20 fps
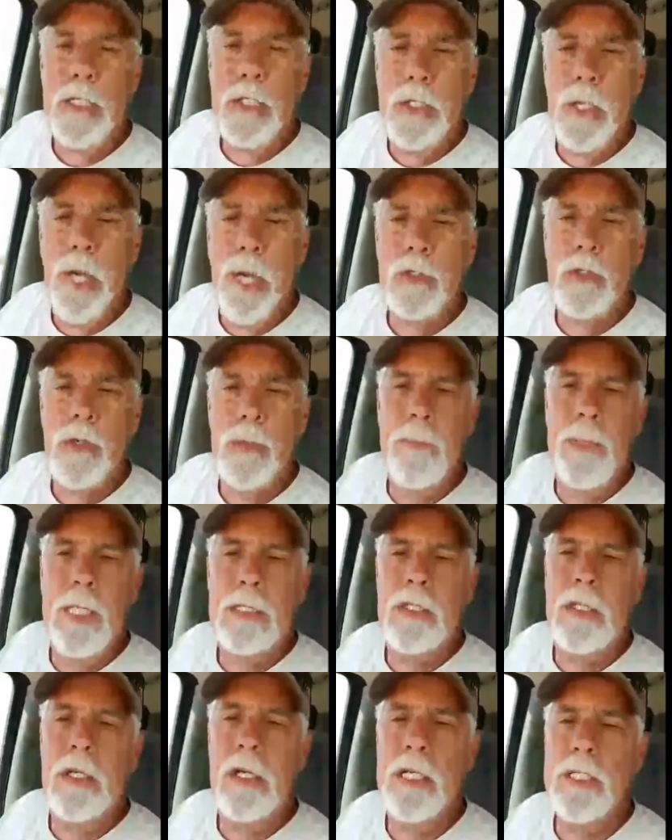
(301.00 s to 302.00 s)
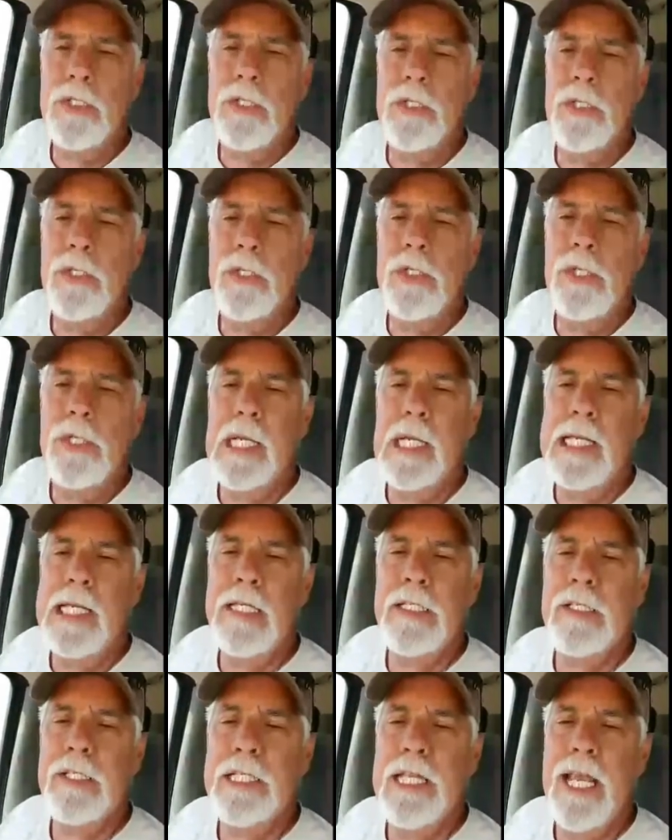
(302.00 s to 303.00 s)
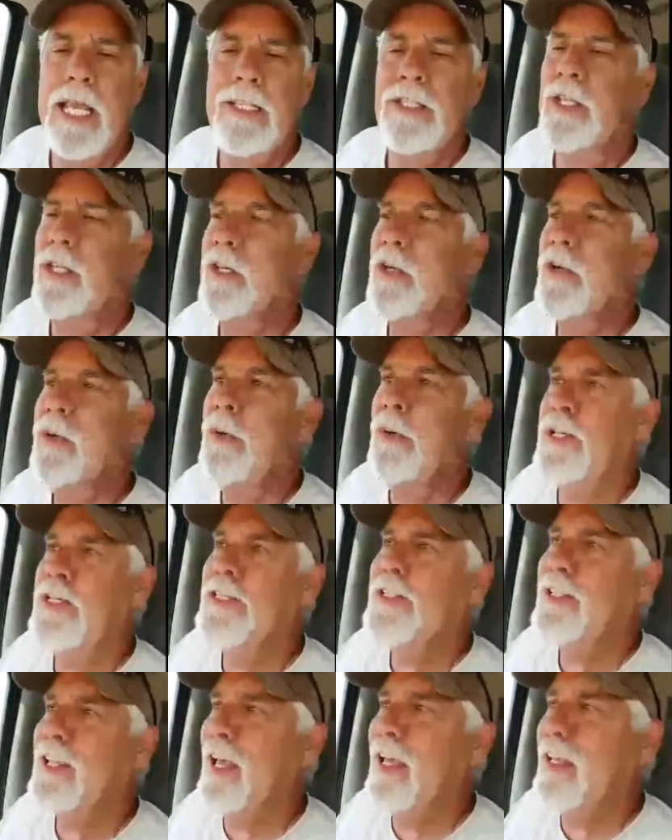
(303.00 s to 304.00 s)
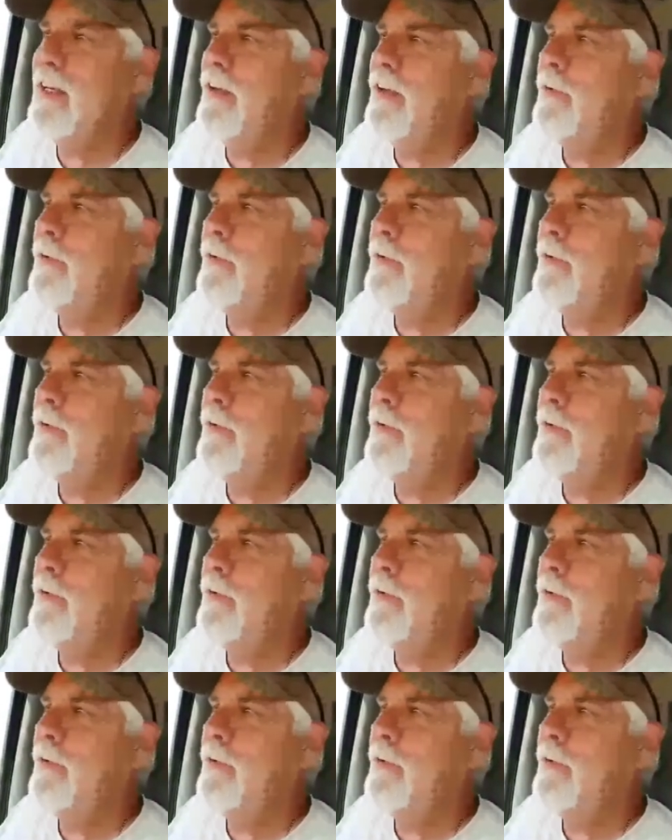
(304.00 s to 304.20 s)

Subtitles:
to talk to him about the Constitution of the United States. You know what he said?